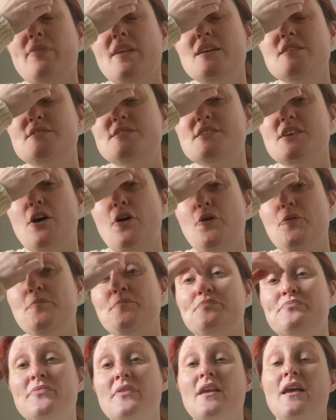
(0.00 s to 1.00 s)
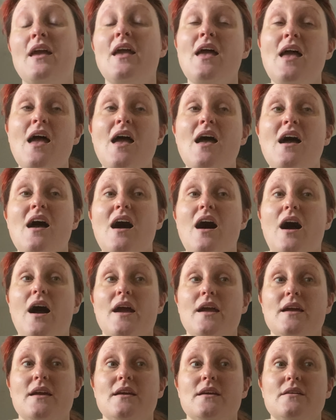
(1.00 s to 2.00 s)
So
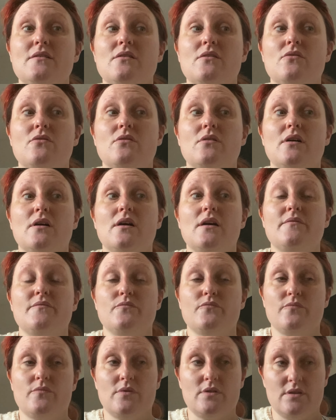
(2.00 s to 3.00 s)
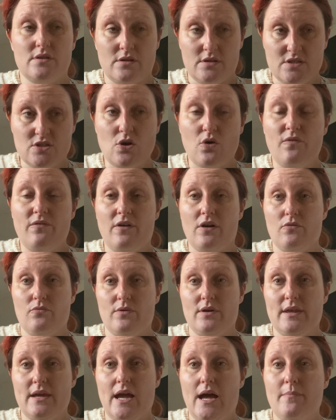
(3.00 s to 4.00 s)
I am so far
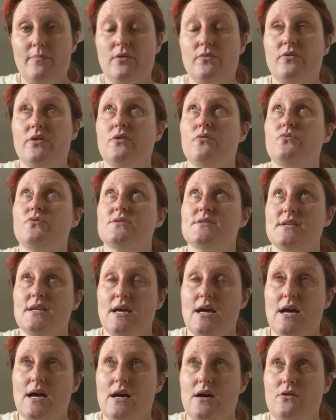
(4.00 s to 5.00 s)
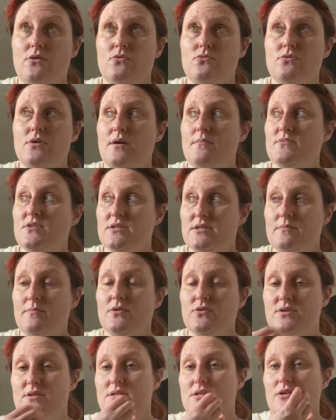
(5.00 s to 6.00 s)
really happy with it. We'll see how, I'm just
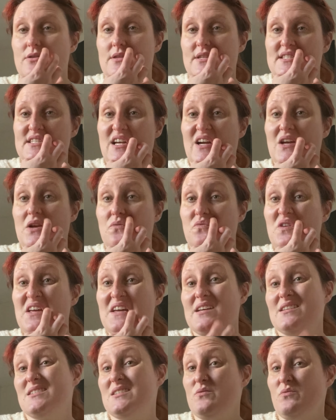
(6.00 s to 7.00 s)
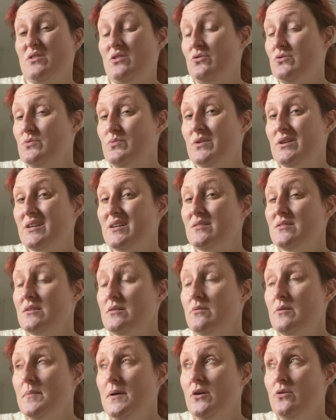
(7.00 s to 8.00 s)
about to start the second week and see what those workouts
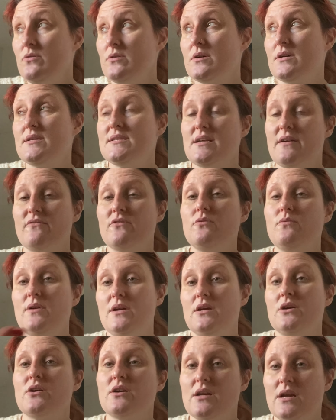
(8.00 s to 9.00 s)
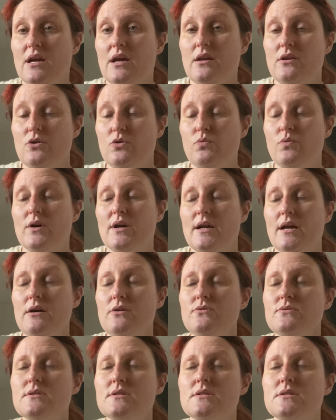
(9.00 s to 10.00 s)
are about, because every week you're gonna get new
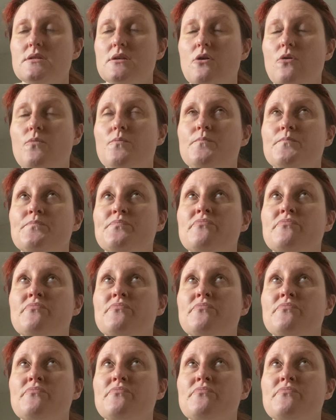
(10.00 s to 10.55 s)
workouts. So